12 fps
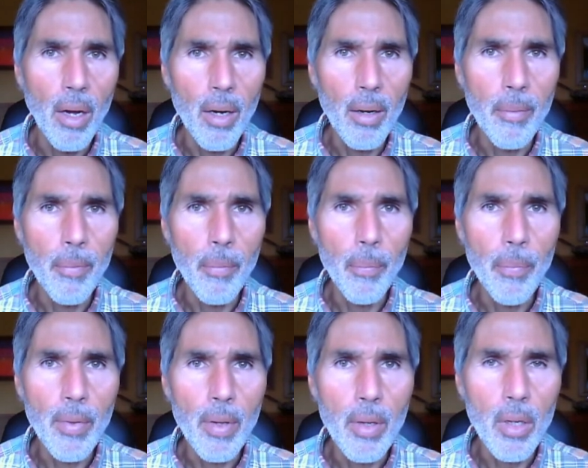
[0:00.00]
Um,
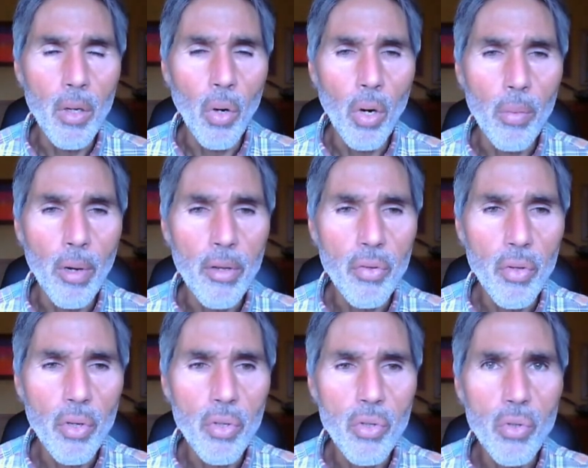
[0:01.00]
always
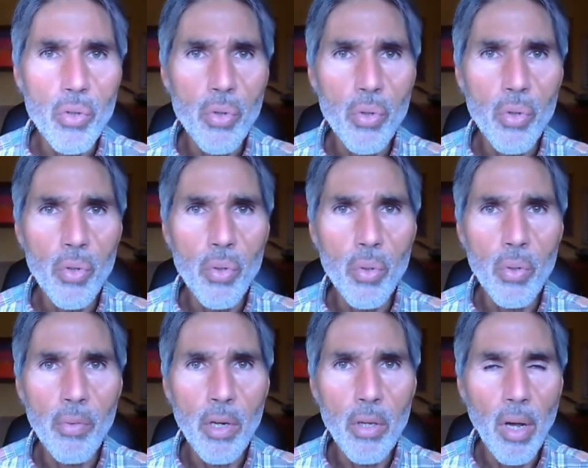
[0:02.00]
good
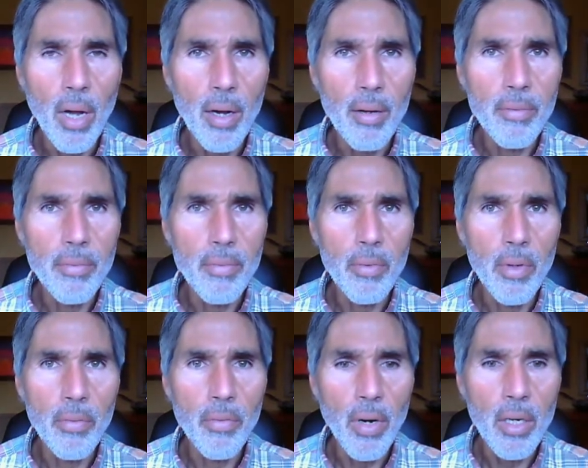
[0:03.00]
to, when you have
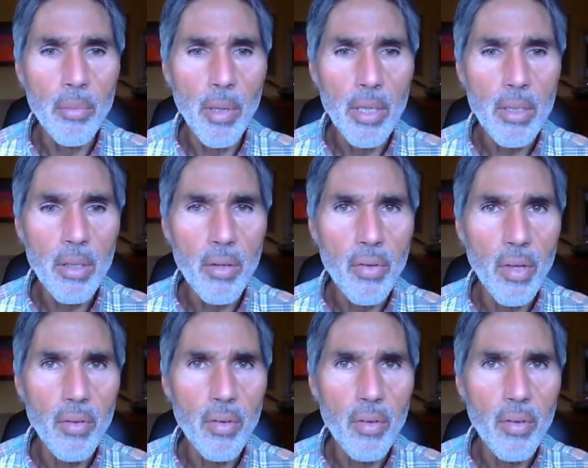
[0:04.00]
environmental